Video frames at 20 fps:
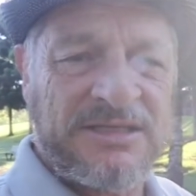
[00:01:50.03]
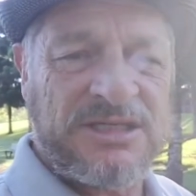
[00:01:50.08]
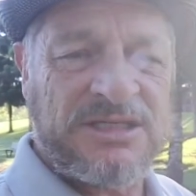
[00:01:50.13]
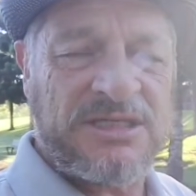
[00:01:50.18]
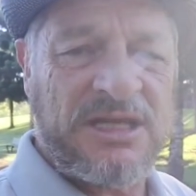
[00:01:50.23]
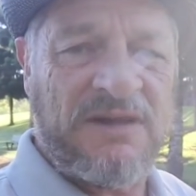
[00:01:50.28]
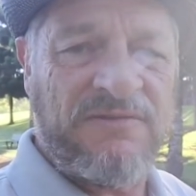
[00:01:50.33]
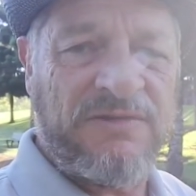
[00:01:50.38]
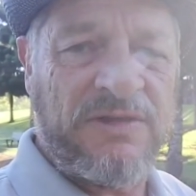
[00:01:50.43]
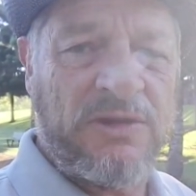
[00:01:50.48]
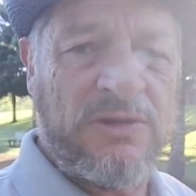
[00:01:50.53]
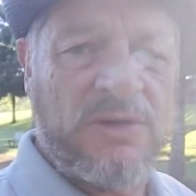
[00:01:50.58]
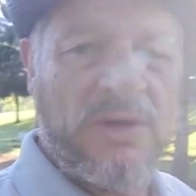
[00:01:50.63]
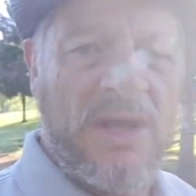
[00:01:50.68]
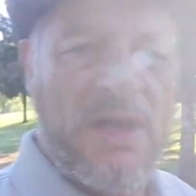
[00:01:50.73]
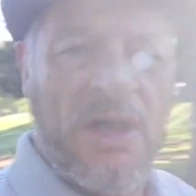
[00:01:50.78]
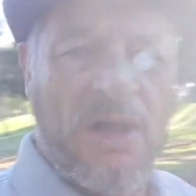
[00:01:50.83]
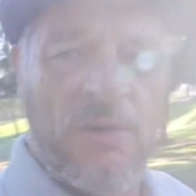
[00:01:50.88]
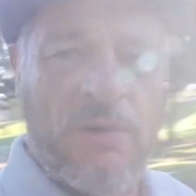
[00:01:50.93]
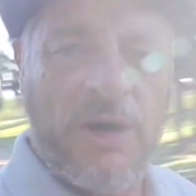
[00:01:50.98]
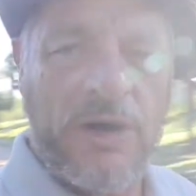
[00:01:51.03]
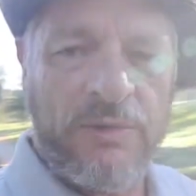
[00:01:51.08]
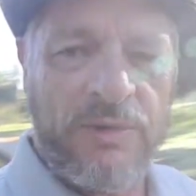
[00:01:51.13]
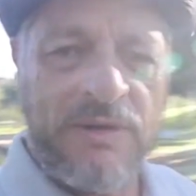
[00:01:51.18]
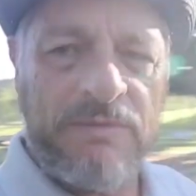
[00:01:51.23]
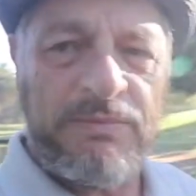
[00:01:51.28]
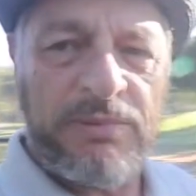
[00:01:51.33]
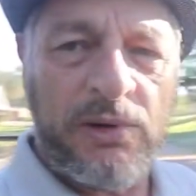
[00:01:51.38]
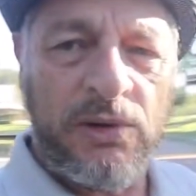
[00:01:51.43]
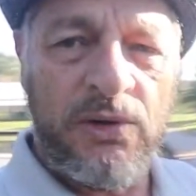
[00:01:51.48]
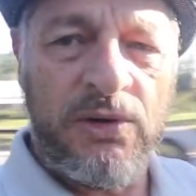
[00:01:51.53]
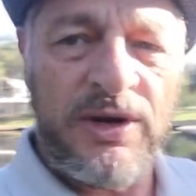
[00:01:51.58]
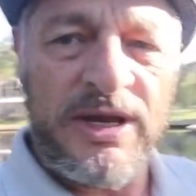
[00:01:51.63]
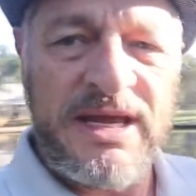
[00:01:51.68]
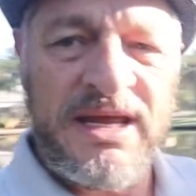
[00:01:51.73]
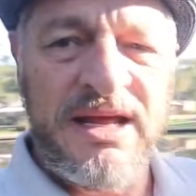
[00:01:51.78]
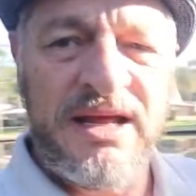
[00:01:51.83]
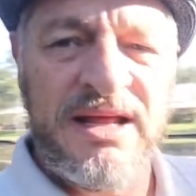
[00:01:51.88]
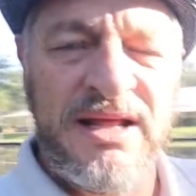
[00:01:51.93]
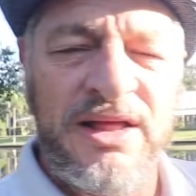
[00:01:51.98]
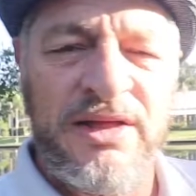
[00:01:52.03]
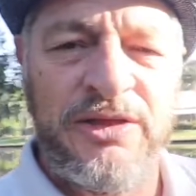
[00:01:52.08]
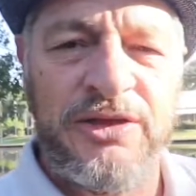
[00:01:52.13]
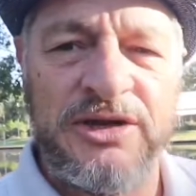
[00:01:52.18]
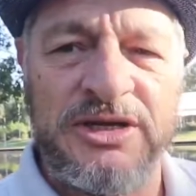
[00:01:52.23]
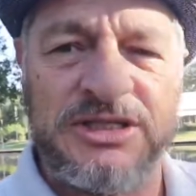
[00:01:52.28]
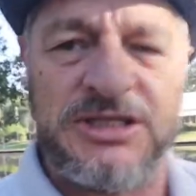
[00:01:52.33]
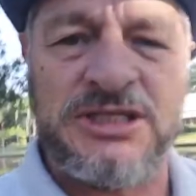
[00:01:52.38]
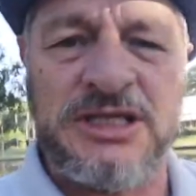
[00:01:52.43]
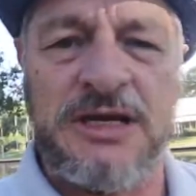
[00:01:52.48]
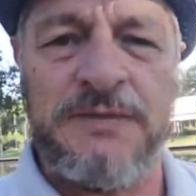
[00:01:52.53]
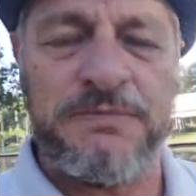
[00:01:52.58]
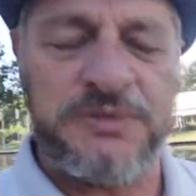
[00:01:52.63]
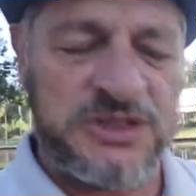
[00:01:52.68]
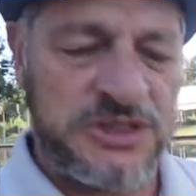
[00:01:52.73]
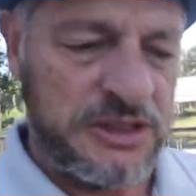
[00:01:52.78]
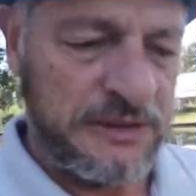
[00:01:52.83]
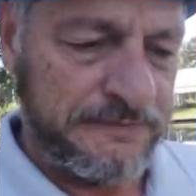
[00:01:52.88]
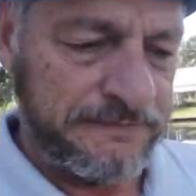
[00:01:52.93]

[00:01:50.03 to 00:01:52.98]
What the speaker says: I said, if you want to employ these tips,